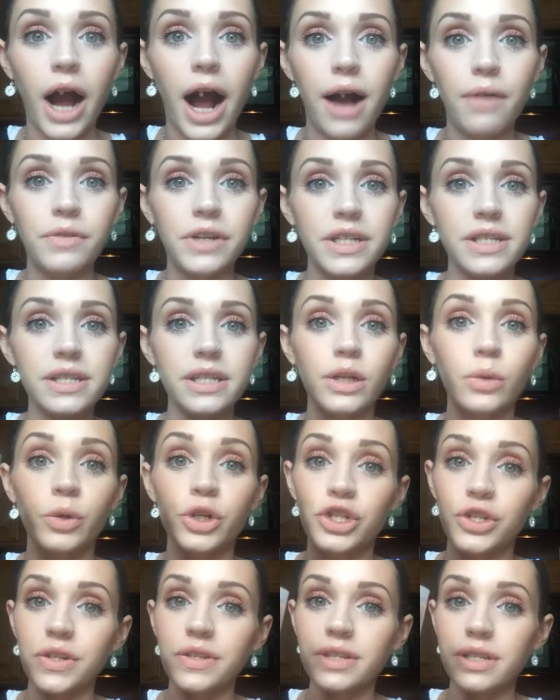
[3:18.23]
obviously,
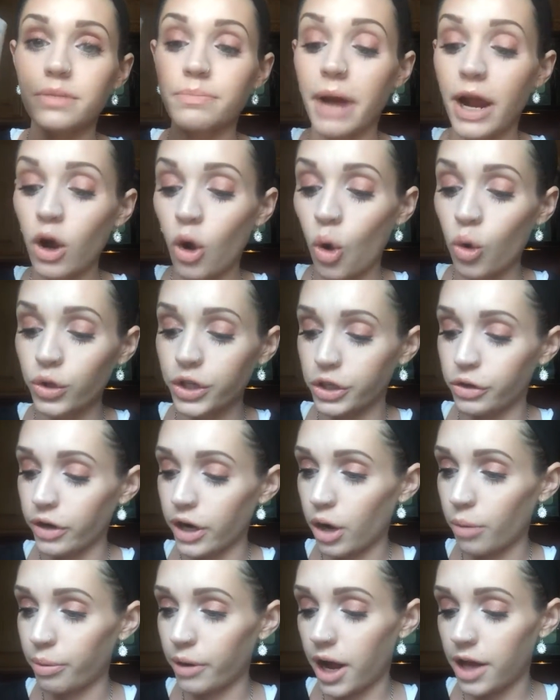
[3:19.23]
which this is my holy
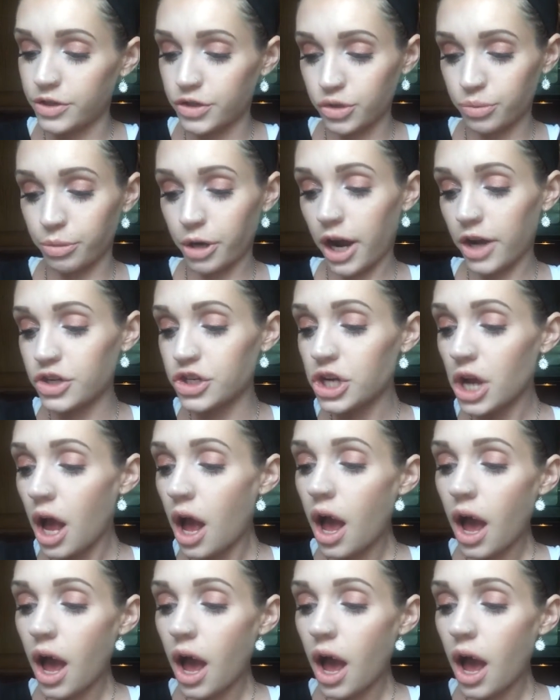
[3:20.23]
grail bronzer brush.